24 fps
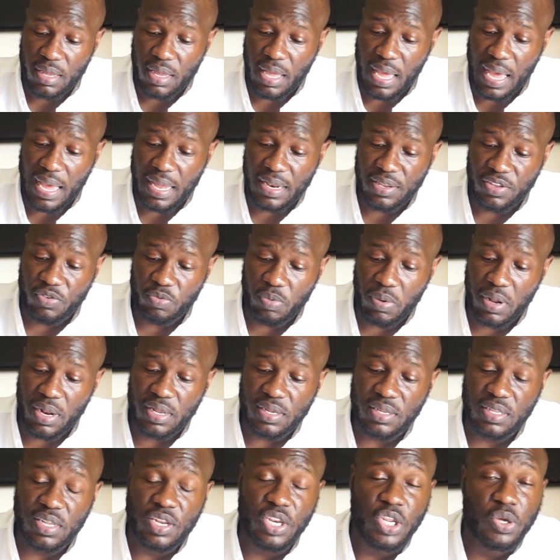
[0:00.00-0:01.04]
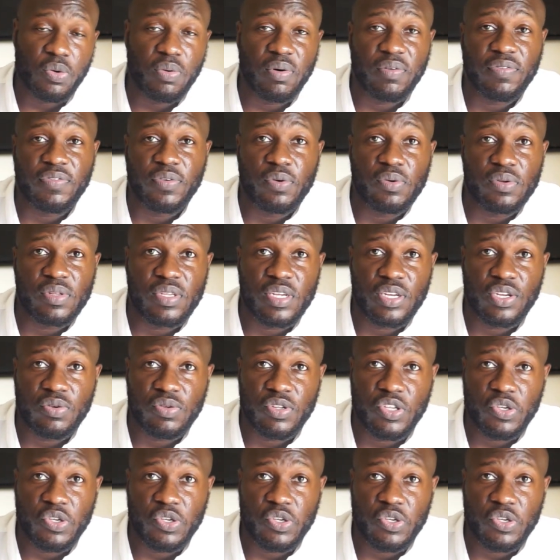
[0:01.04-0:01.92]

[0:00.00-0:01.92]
as well as the newer phones that use